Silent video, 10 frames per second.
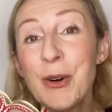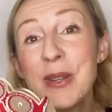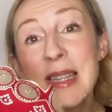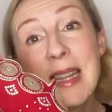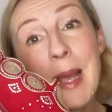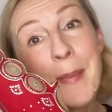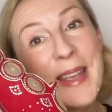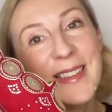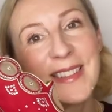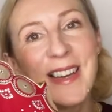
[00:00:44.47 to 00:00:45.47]
course, the
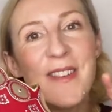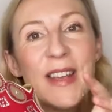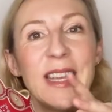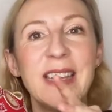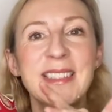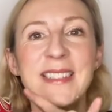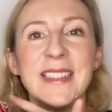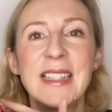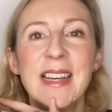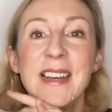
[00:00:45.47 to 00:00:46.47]
appeal of a heel,
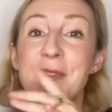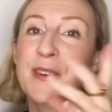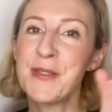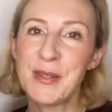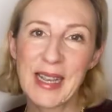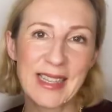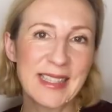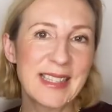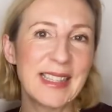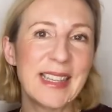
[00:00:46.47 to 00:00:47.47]
for a few
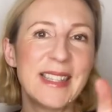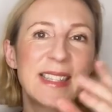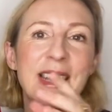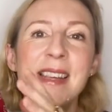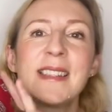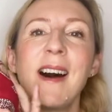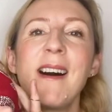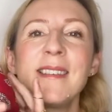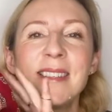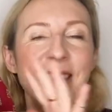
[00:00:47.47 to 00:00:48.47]
seconds at least, is
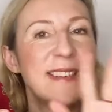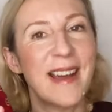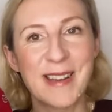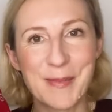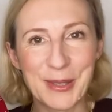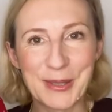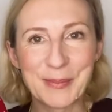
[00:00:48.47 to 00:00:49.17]
undeniable.